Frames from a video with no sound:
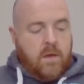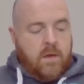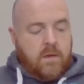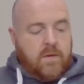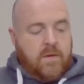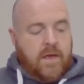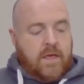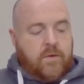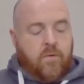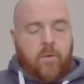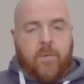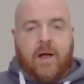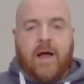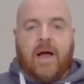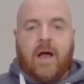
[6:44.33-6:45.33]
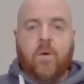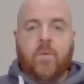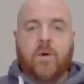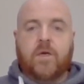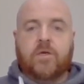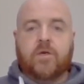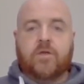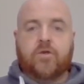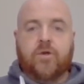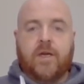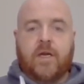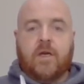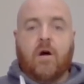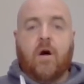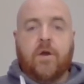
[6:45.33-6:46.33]
So these are all about how we should
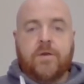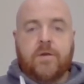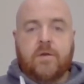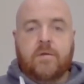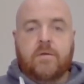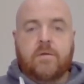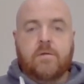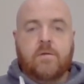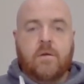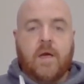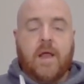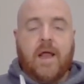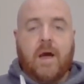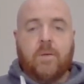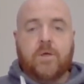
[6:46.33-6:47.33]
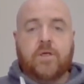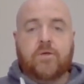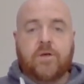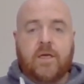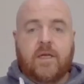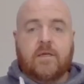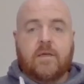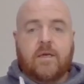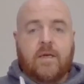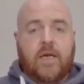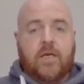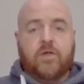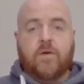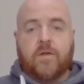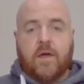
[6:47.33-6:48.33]
treat God and how we should treat
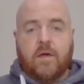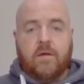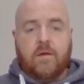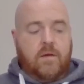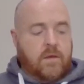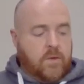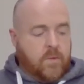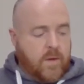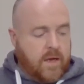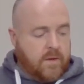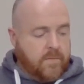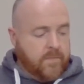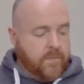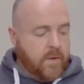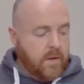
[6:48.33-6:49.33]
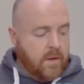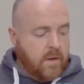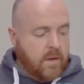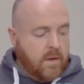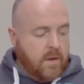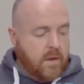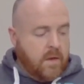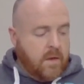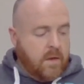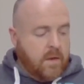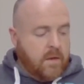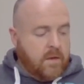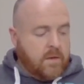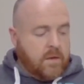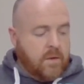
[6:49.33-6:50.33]
each other as well.
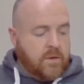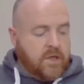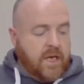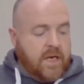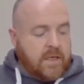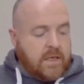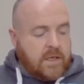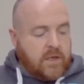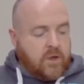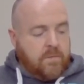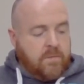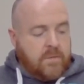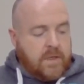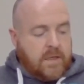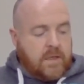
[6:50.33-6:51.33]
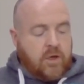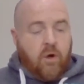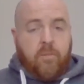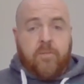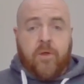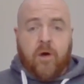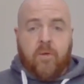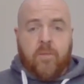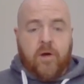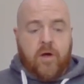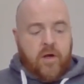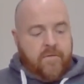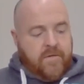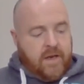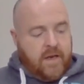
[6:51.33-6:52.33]
So Jesus sums this up, though,
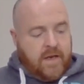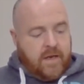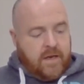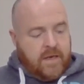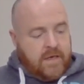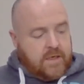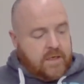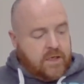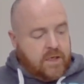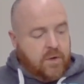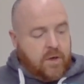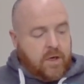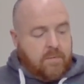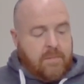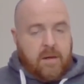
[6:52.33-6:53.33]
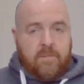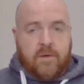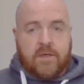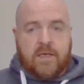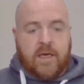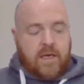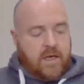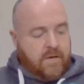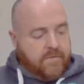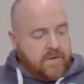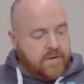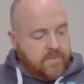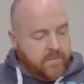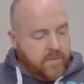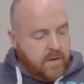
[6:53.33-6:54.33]
perfectly in his two commandments he
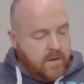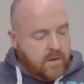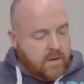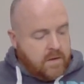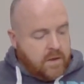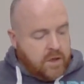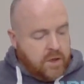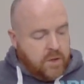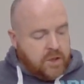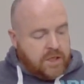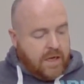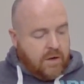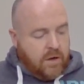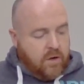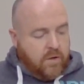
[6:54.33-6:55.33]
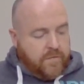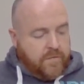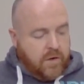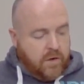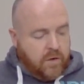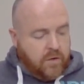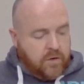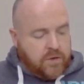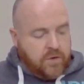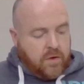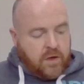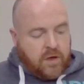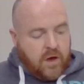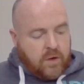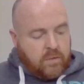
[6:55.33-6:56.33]
gives. So you shall love the Lord your
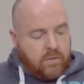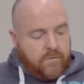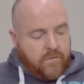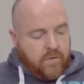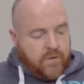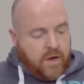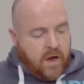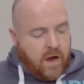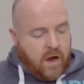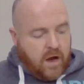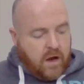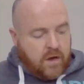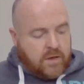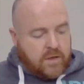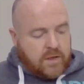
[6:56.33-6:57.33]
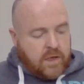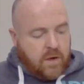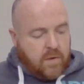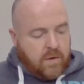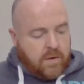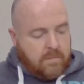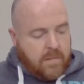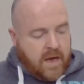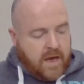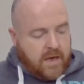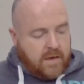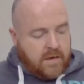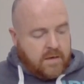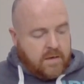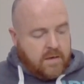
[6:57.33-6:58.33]
God with all your heart, soul and
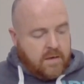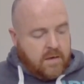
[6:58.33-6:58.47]
mind.